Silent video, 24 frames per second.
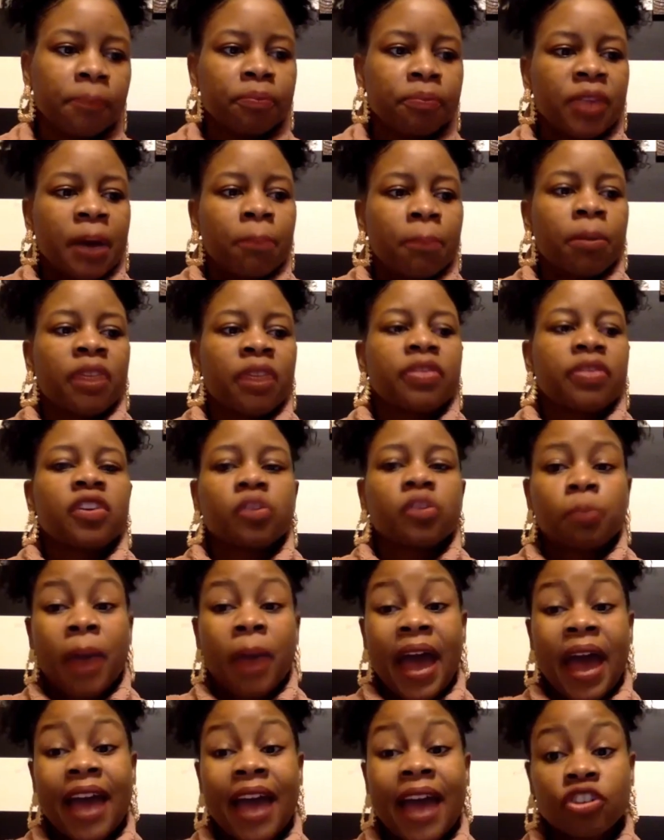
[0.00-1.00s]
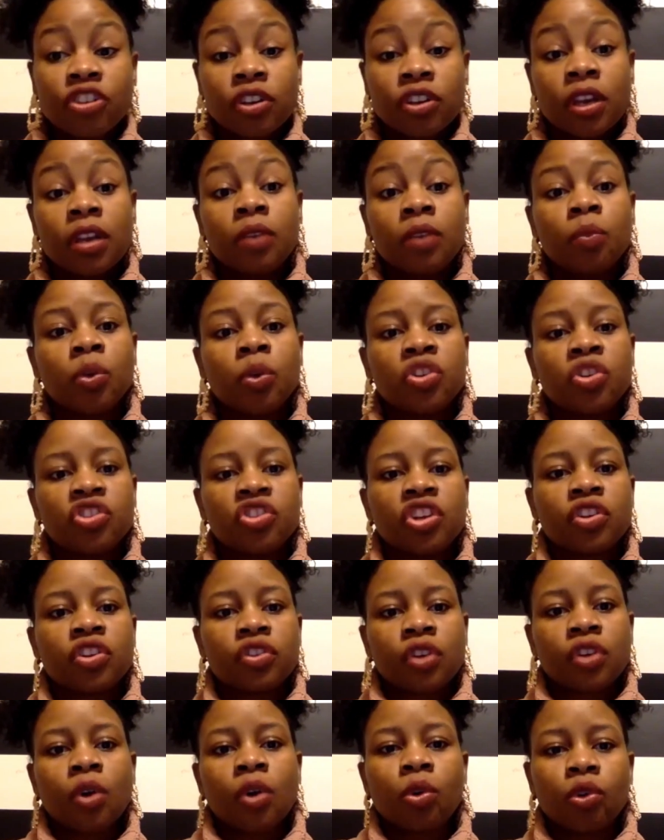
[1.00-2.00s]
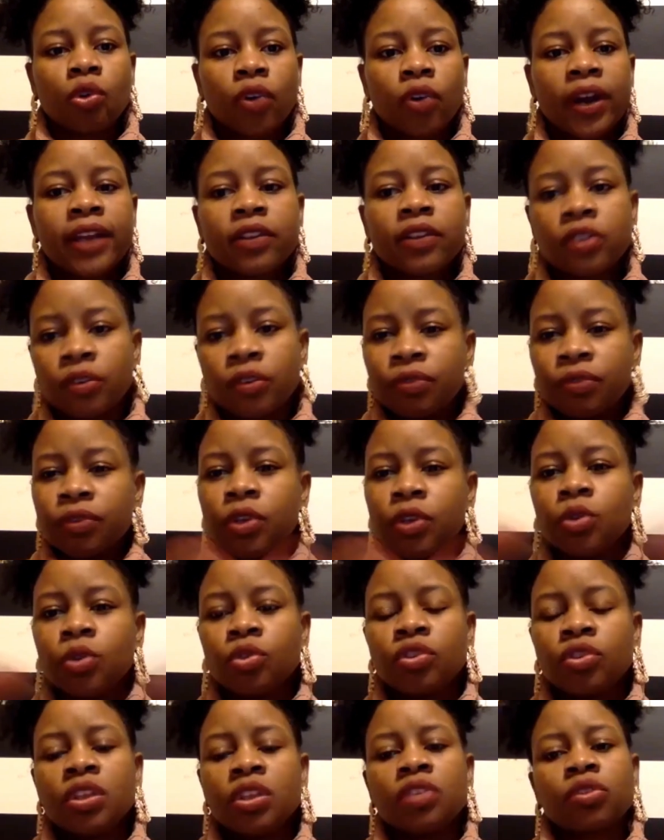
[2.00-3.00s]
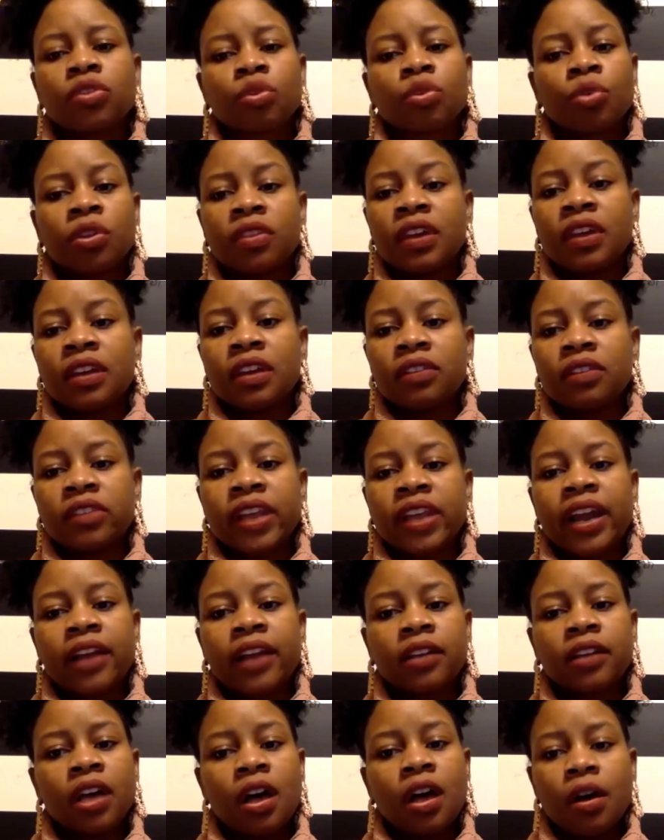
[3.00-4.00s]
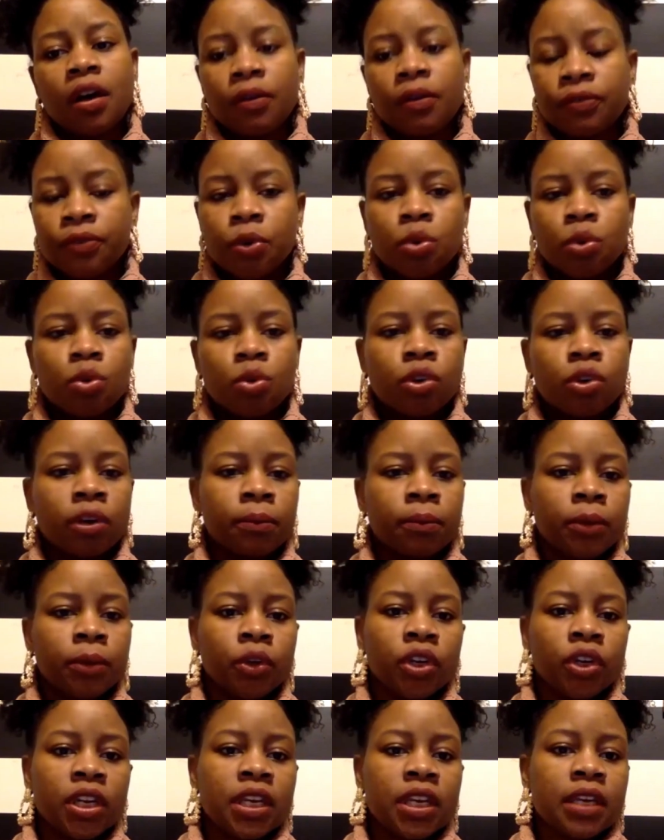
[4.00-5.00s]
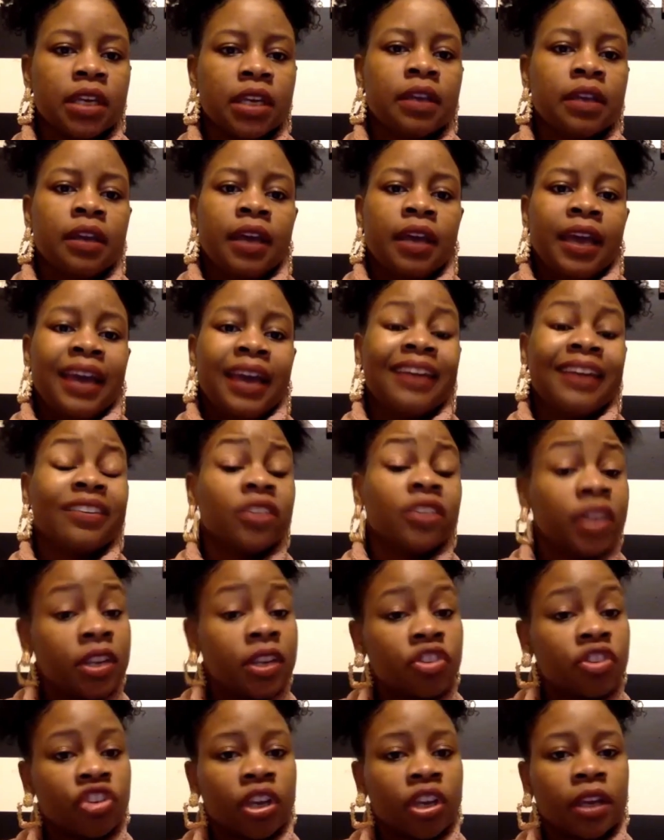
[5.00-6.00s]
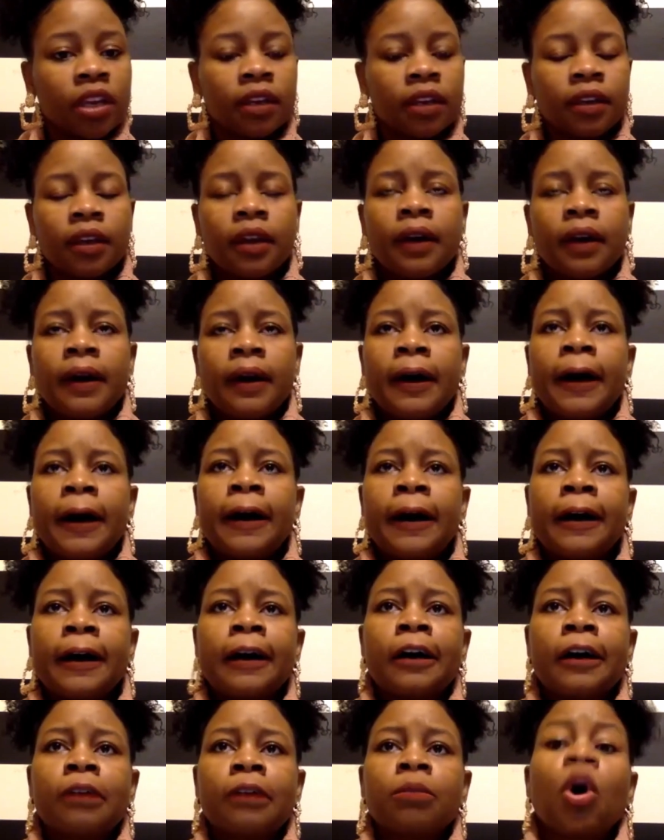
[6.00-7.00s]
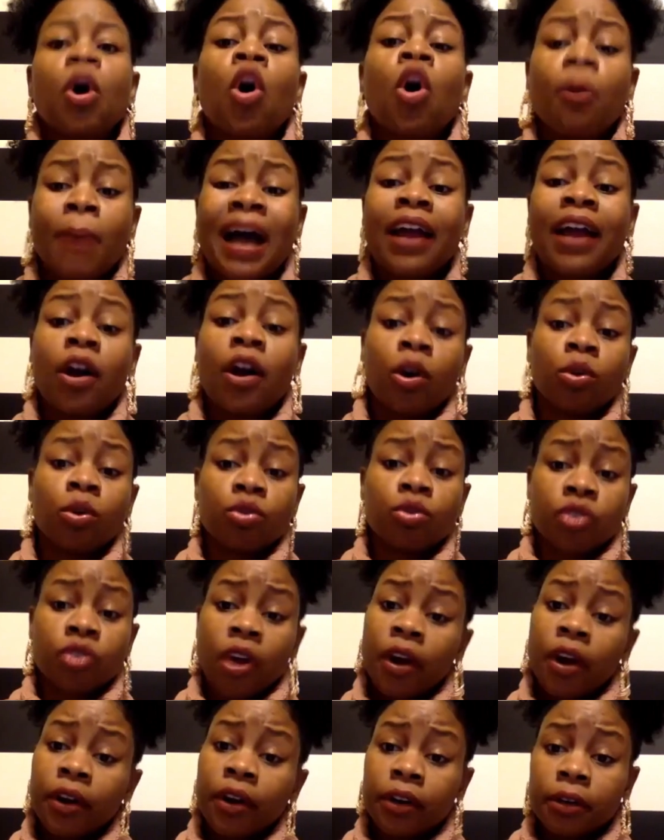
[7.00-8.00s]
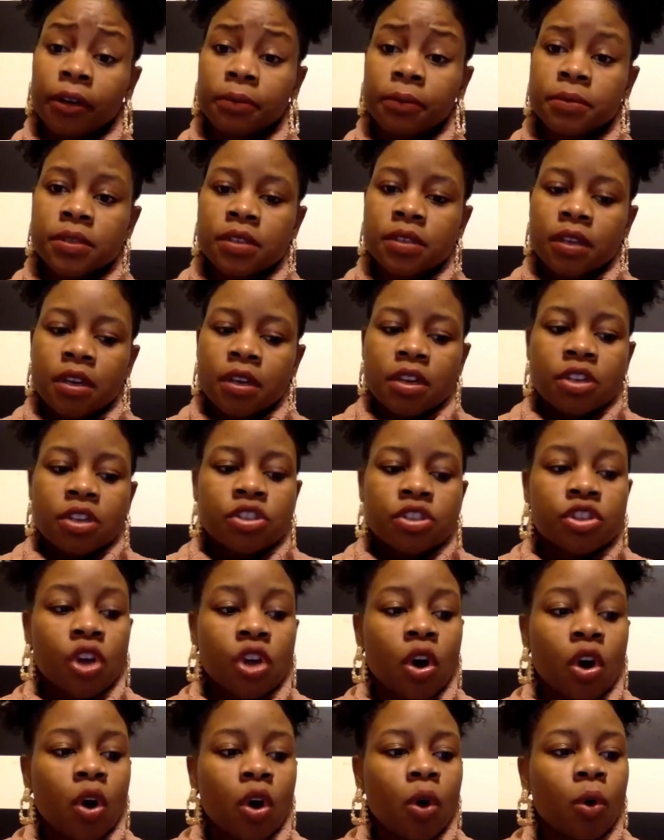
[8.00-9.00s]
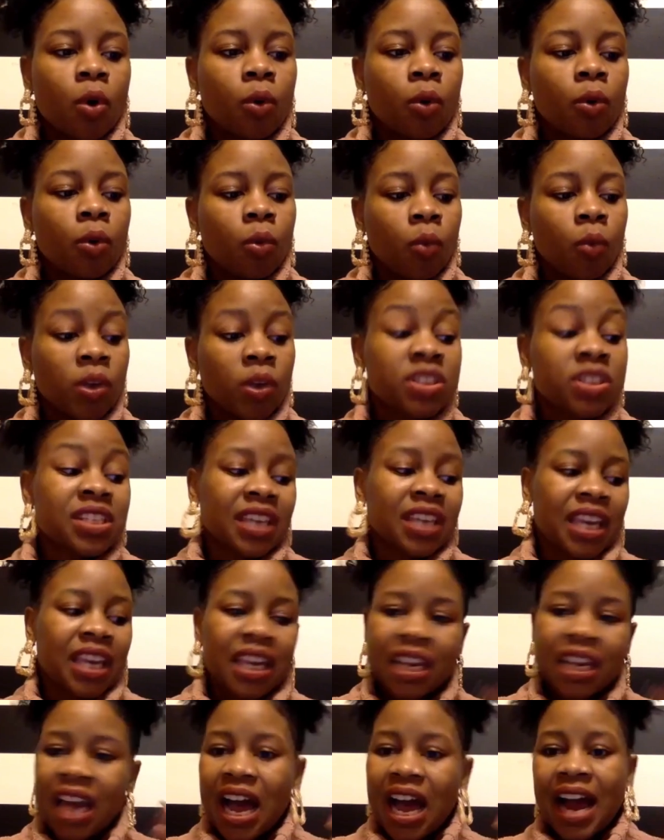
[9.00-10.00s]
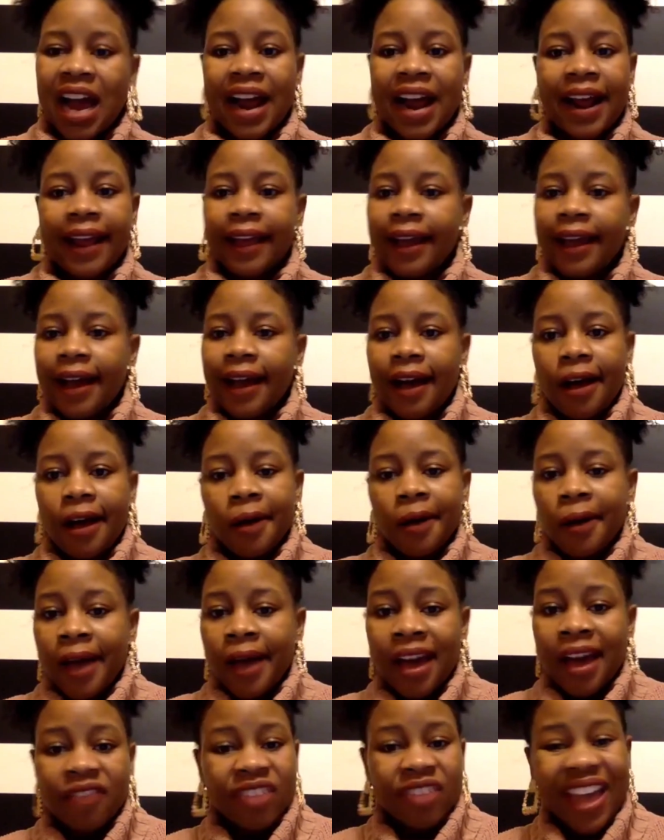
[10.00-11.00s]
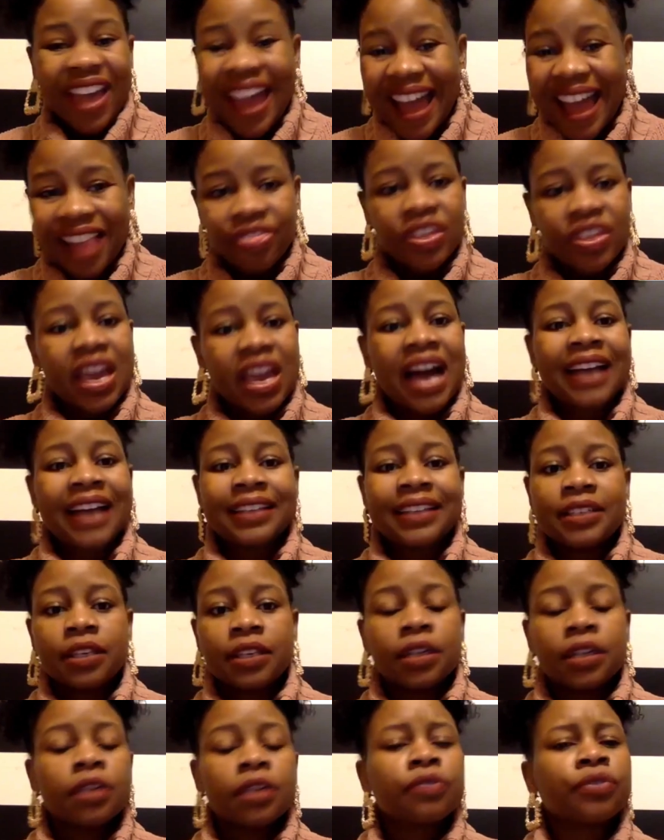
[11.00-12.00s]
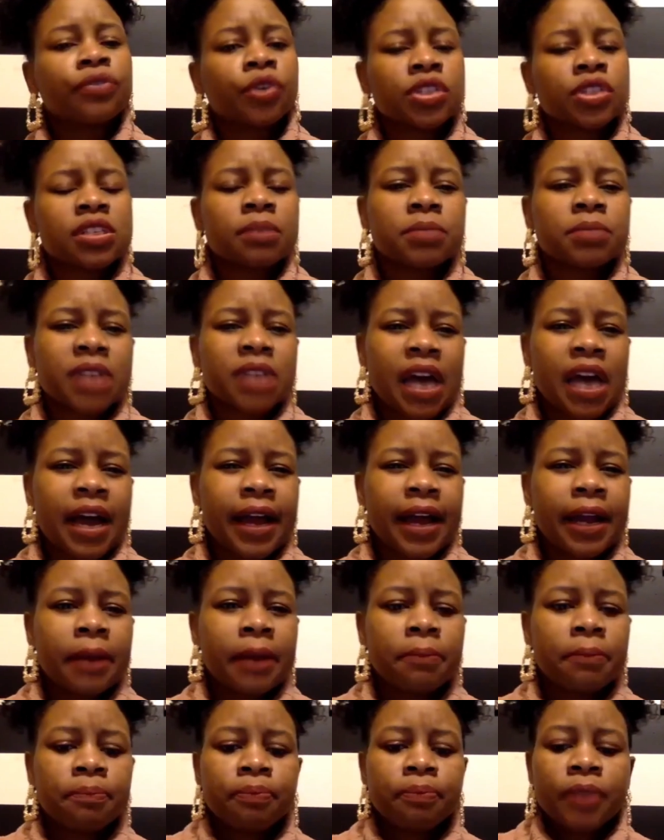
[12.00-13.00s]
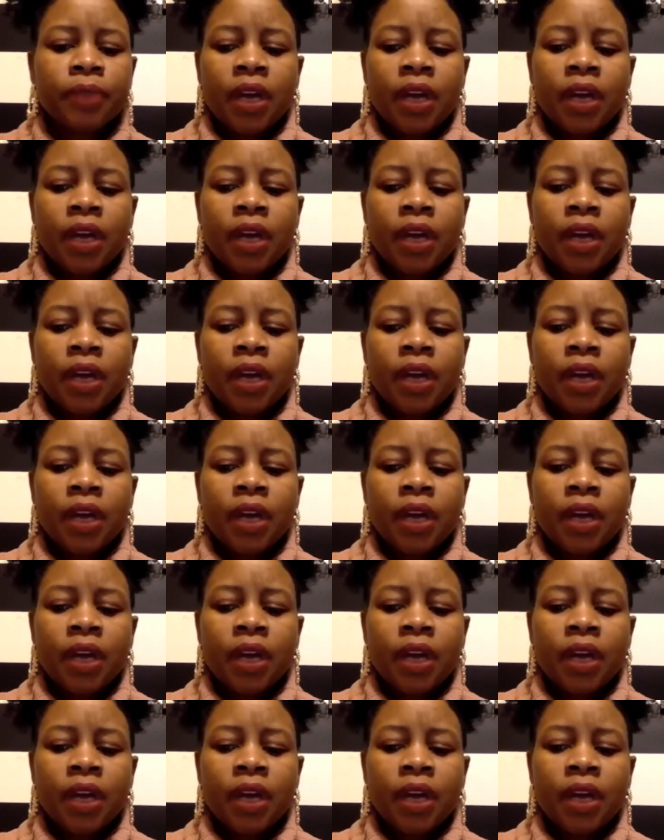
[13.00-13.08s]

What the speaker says: But this passion was just so great to fuse these three things that I love: food, community, and teaching, on my own terms. So once again, I have had the idea for some time.